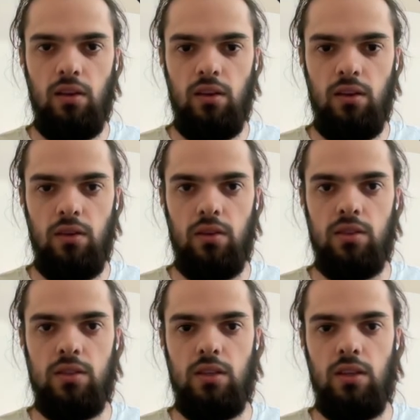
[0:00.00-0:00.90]
You can
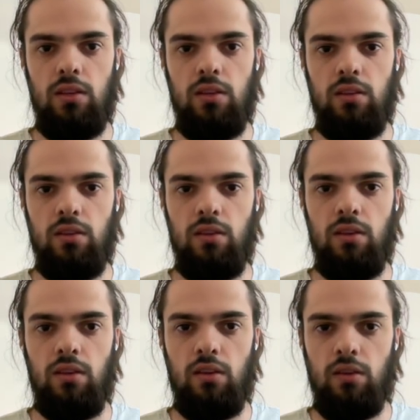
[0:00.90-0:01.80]
see it in
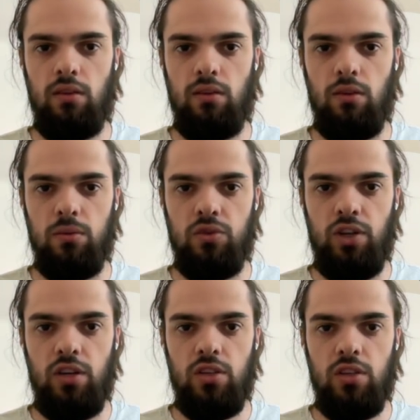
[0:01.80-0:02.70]
the DOM
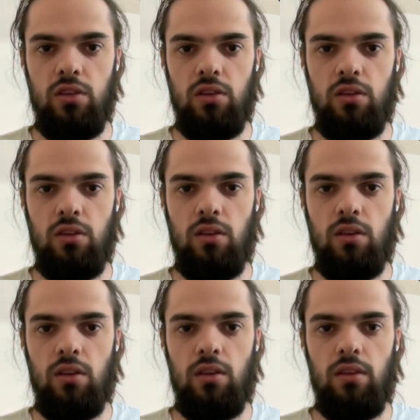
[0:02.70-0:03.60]
structure.
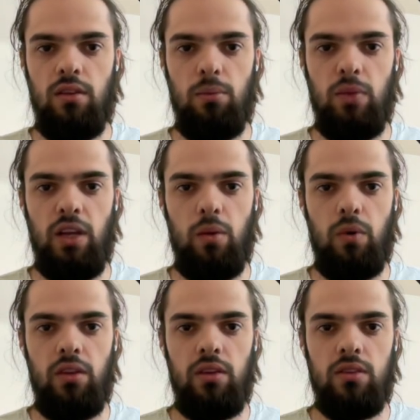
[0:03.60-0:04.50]
The black
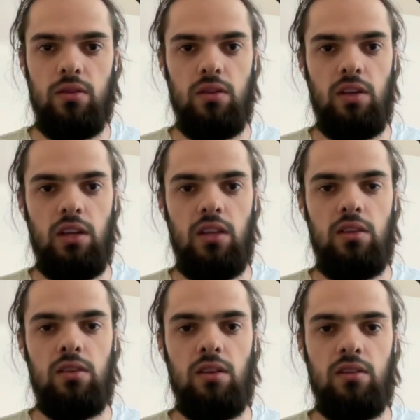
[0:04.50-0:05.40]
one is not
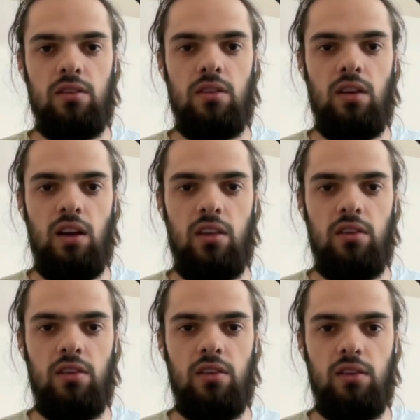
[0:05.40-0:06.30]
located under the
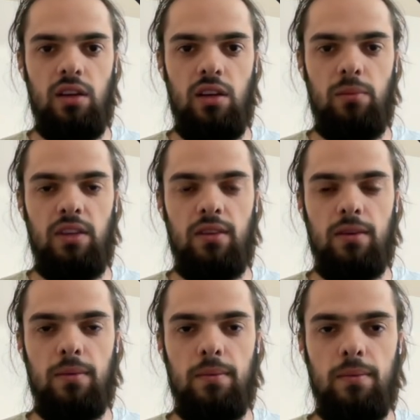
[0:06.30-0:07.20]
header element.
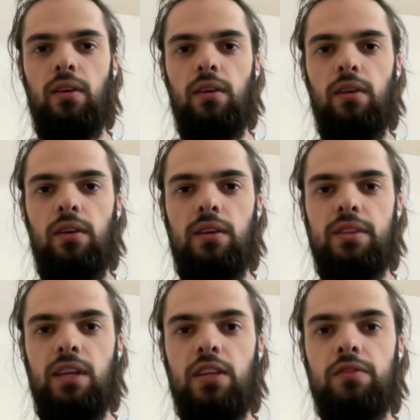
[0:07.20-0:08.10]

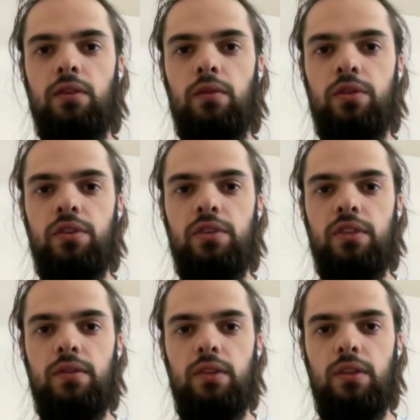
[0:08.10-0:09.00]
Thanks for watching this
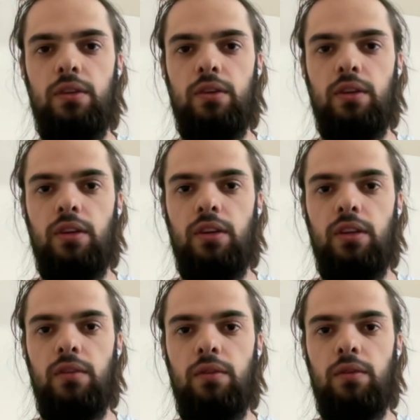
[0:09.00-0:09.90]
video, and
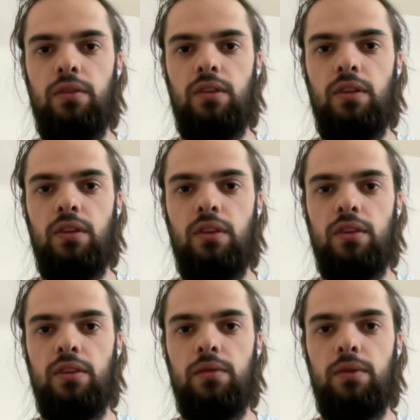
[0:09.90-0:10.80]
if you think
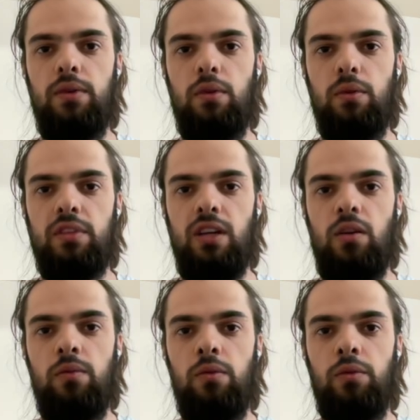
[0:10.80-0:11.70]
this video was
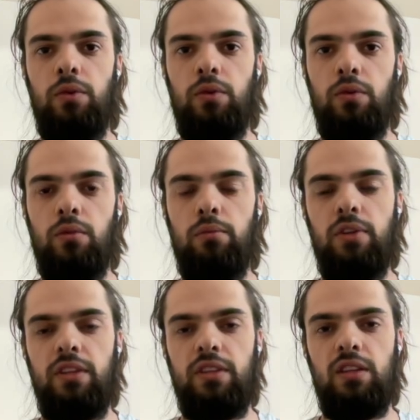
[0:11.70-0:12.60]
helpful to you,
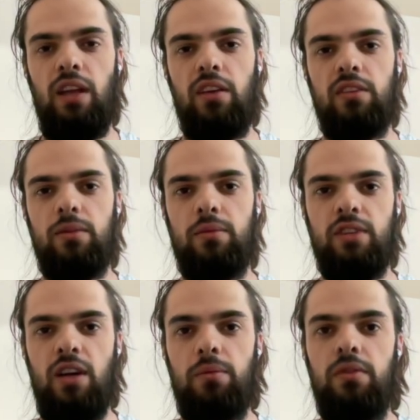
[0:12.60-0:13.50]
please like and
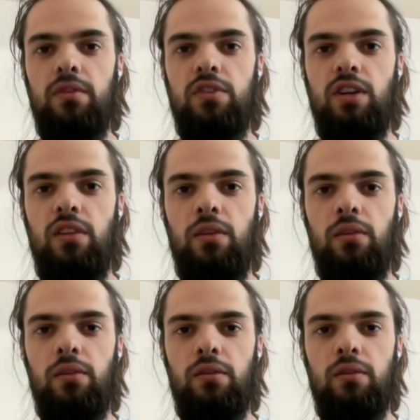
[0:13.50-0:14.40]
subscribe to the channel.
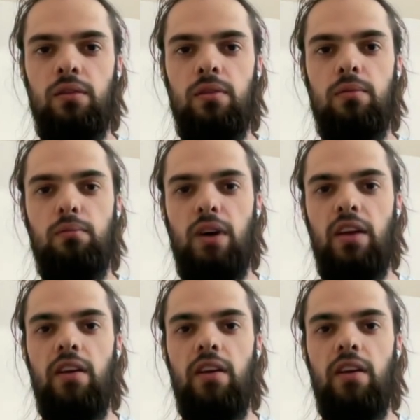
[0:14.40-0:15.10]
Bye.